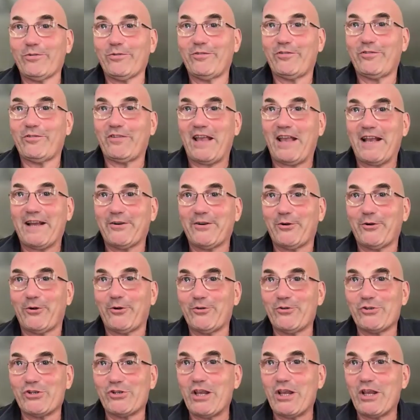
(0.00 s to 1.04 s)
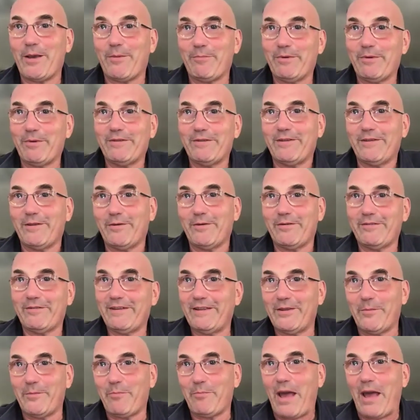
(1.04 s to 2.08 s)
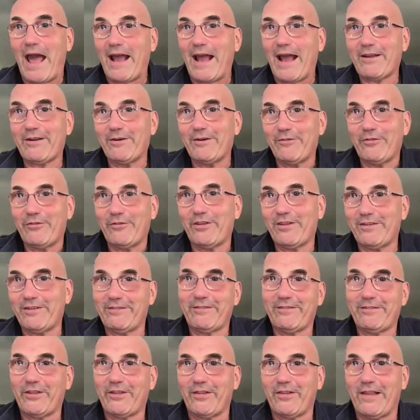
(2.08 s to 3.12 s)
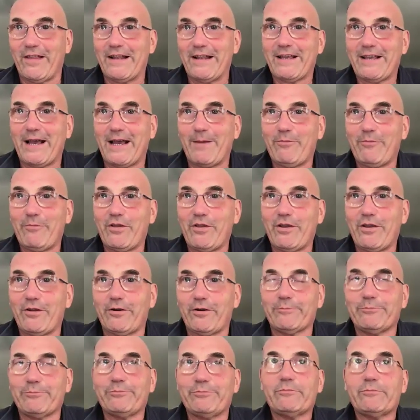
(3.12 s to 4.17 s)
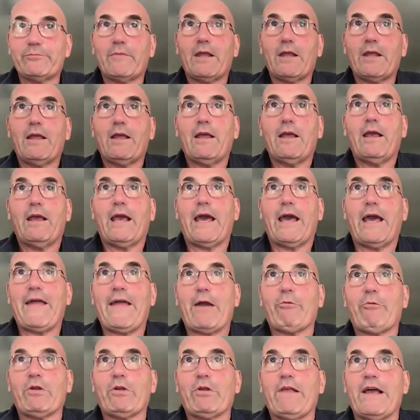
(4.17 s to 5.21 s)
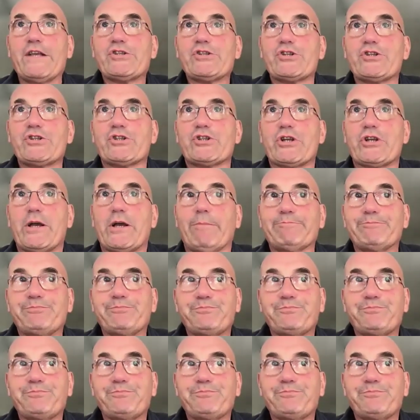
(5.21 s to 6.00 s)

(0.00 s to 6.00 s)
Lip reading: standard gym in the back of the Lencom Theater, and that relationship